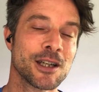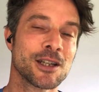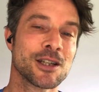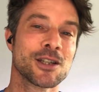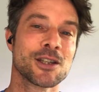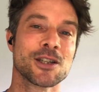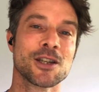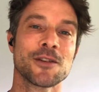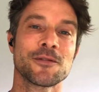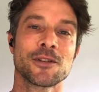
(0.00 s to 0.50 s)

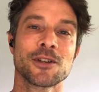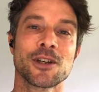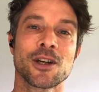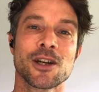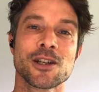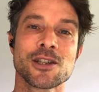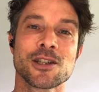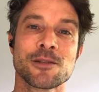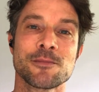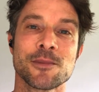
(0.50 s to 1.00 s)
serving
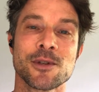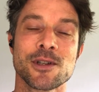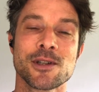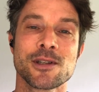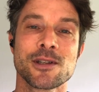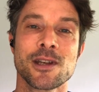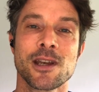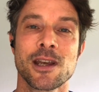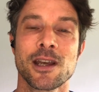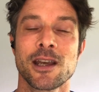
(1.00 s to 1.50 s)

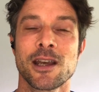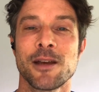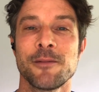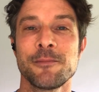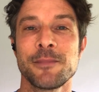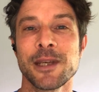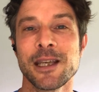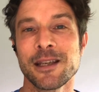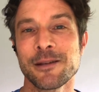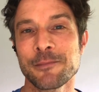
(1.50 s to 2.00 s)
customers, and
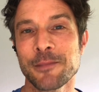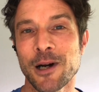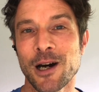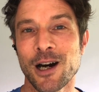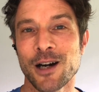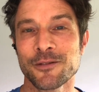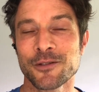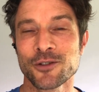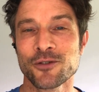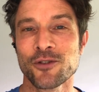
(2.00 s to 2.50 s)
being
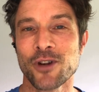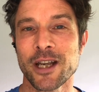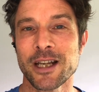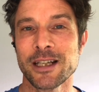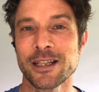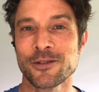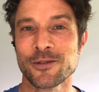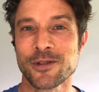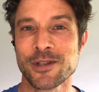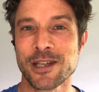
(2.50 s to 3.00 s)
part of a great
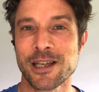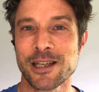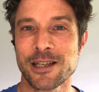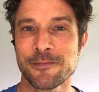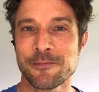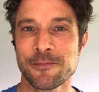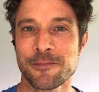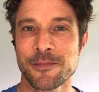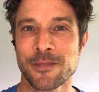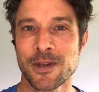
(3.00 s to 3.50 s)
little
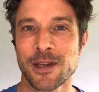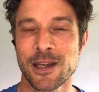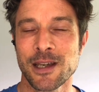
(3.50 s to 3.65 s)
team.